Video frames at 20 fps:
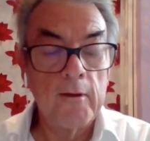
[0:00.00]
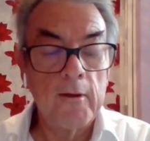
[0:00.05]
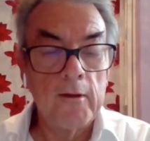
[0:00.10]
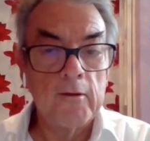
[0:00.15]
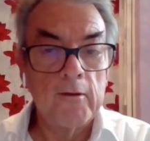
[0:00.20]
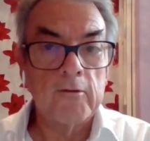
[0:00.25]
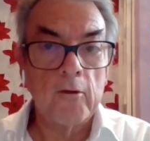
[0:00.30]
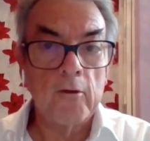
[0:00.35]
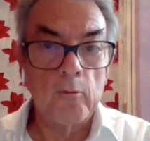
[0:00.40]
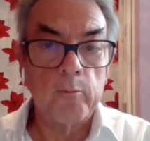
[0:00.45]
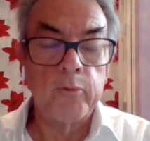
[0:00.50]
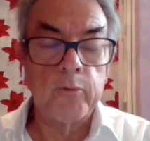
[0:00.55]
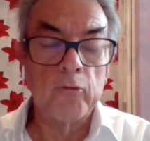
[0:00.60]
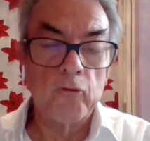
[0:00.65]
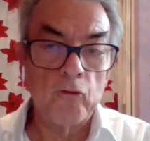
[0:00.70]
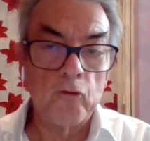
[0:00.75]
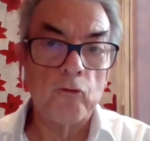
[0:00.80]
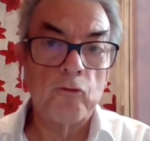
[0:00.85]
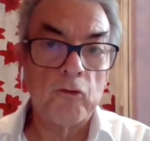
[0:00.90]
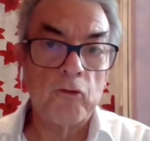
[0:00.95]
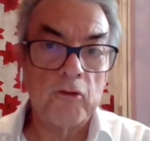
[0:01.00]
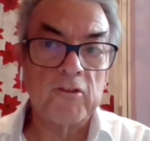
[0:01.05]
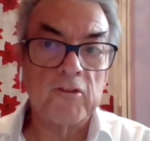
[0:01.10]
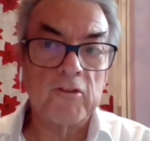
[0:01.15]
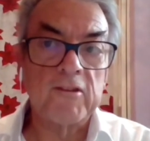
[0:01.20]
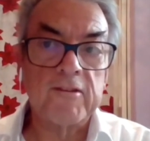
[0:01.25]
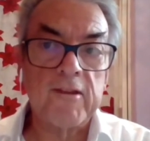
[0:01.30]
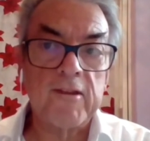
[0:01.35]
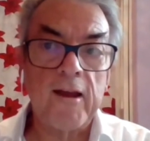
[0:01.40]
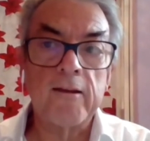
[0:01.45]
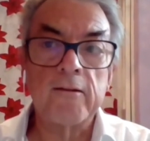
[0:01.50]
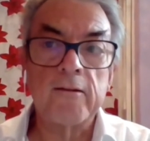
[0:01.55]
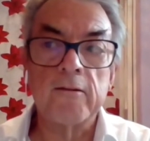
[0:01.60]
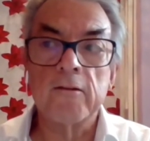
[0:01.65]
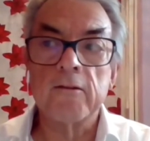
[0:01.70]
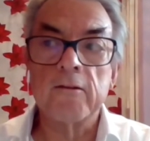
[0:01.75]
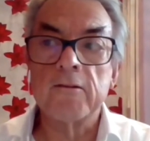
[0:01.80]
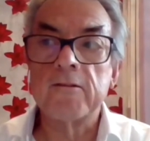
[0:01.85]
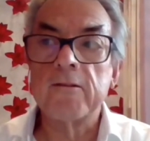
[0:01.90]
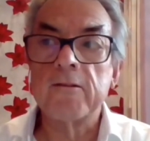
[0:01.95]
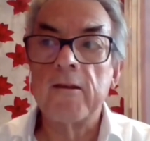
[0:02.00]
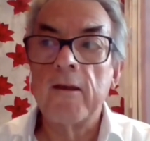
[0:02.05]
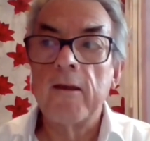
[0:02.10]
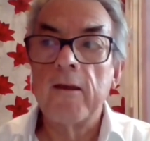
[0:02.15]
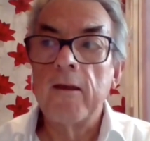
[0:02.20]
so producing standards,